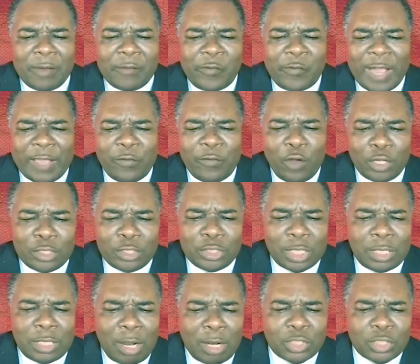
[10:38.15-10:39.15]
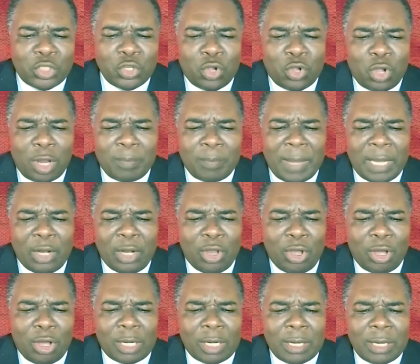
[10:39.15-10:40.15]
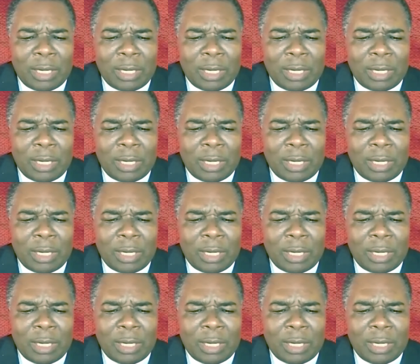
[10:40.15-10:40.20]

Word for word: five hundred dollars to cut my lawn,